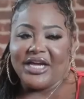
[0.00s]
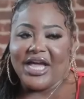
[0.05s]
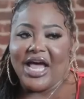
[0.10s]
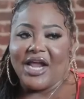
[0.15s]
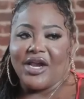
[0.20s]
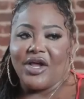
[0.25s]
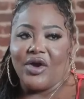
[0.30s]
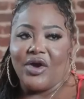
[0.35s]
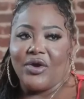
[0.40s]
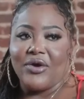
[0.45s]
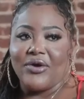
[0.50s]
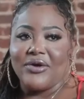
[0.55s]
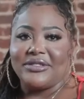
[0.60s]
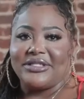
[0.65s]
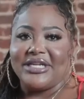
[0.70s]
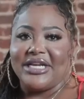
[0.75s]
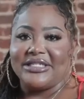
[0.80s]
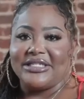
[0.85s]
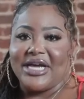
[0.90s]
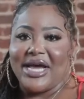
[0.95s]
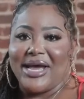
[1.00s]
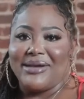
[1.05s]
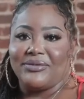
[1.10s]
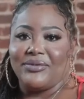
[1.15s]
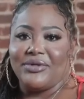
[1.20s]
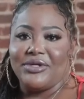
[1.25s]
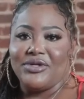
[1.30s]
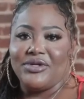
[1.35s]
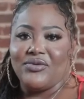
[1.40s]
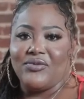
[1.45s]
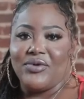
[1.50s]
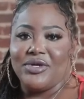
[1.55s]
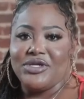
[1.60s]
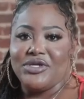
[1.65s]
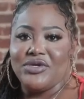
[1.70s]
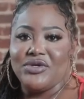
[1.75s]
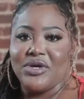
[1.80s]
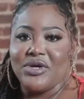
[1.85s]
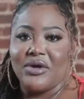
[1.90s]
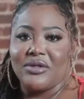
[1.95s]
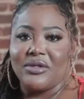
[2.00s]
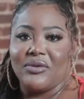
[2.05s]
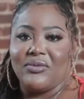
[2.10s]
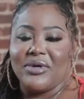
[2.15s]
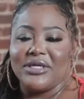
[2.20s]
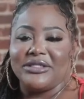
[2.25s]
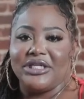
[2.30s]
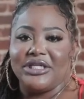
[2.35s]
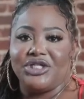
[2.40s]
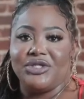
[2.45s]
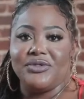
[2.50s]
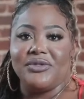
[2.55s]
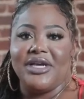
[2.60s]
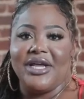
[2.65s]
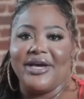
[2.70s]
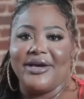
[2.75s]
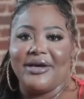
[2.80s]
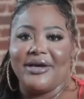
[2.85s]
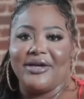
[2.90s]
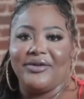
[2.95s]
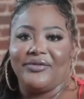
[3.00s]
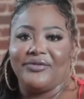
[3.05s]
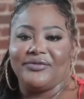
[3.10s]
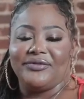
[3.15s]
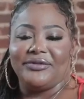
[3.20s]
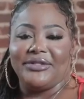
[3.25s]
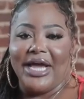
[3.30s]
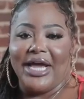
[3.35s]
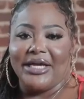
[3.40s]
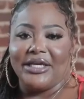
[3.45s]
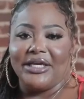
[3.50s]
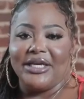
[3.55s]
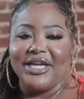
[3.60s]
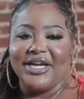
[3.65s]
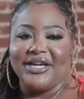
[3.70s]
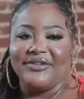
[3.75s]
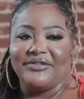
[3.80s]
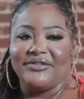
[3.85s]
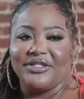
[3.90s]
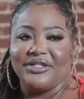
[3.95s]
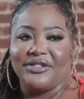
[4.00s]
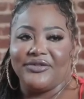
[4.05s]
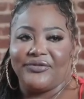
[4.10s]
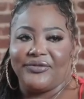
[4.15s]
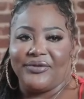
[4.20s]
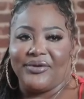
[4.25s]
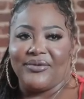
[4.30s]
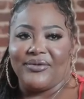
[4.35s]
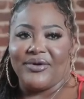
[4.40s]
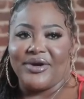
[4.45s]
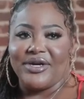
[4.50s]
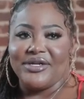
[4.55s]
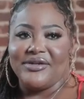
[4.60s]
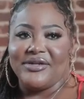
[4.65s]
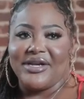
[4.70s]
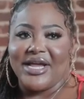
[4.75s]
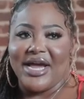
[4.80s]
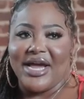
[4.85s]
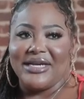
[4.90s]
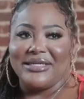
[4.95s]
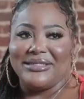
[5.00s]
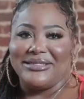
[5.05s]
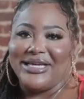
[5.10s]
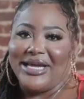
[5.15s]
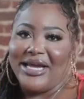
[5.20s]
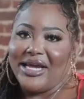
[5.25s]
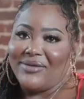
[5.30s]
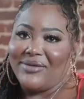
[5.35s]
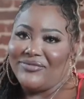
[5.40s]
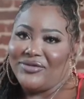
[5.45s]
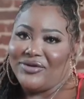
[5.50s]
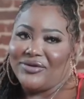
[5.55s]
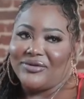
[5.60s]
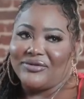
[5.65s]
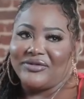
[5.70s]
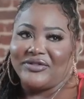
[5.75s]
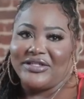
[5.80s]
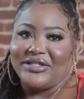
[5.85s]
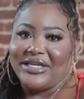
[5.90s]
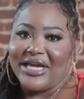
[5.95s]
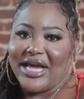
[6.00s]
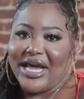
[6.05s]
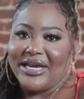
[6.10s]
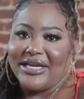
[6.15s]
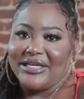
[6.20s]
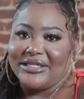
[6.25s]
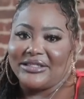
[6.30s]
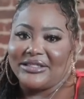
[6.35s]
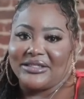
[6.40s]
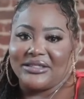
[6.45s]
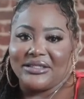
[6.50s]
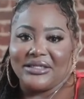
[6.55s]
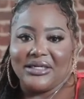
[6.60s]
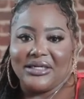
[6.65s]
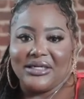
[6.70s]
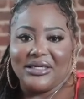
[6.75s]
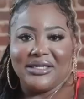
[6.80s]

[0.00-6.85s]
kind of hurts at times when you when you know the ones that you love like love to the floor you like damn you don't see how this